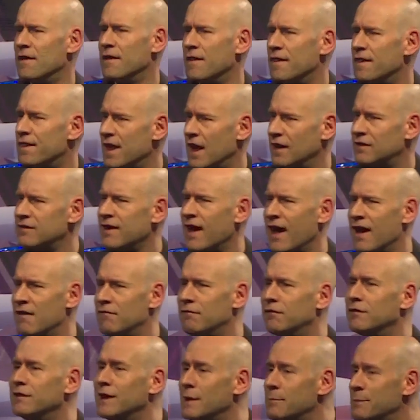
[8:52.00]
that have
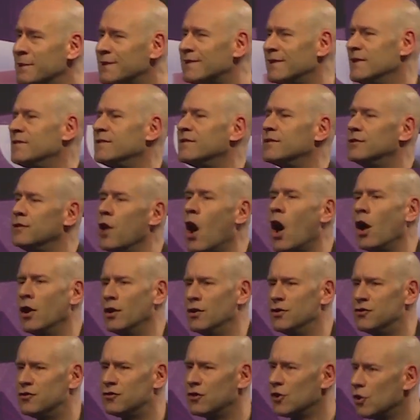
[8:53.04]
limitless
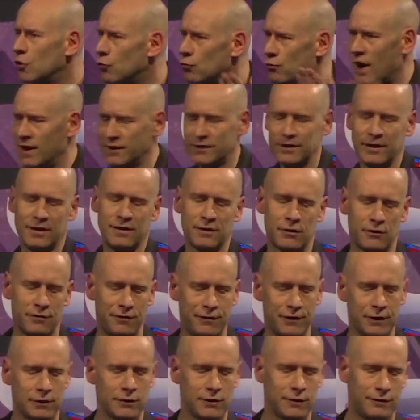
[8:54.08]
knowledge right in their
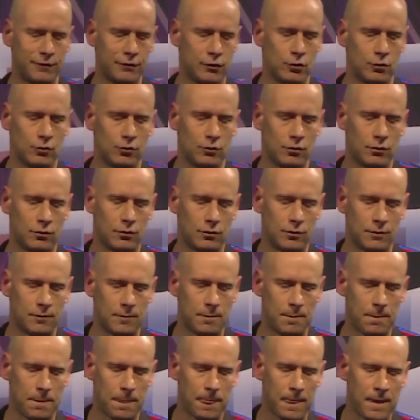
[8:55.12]
field of view.
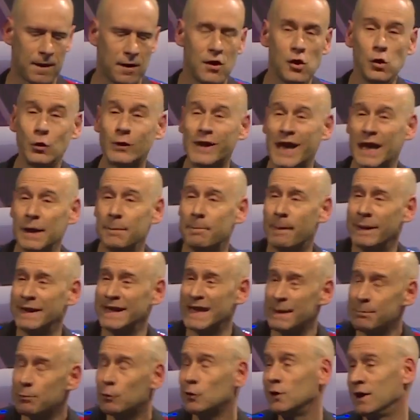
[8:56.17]
You can
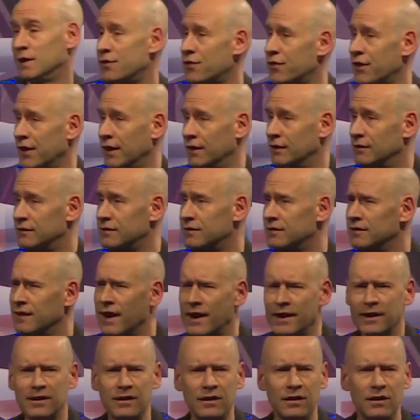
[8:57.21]
manipulate things like
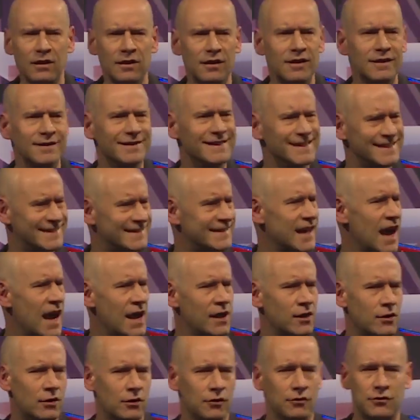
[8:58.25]

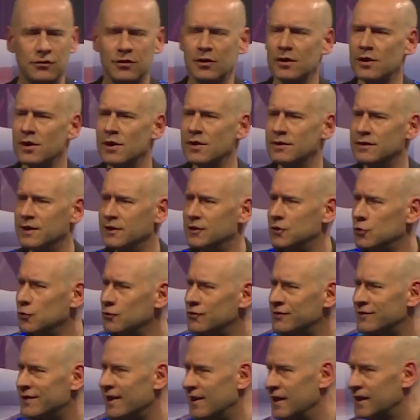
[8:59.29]
designers that use
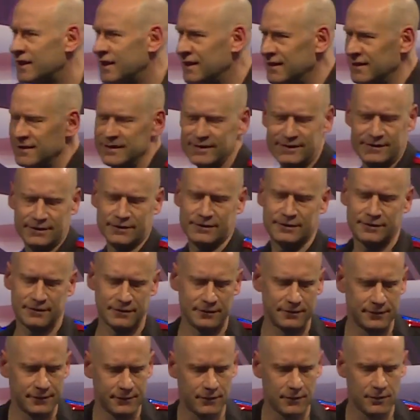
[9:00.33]
telekinesis
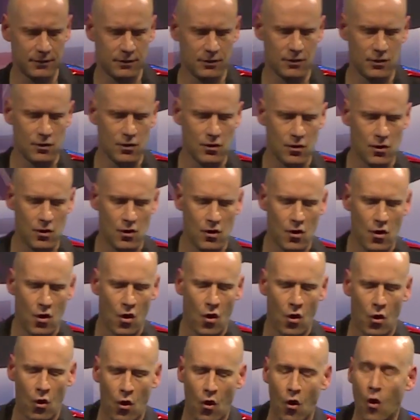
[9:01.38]

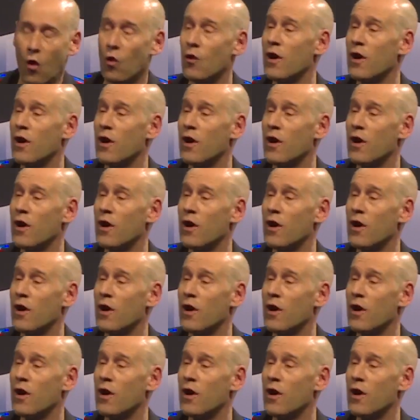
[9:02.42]
or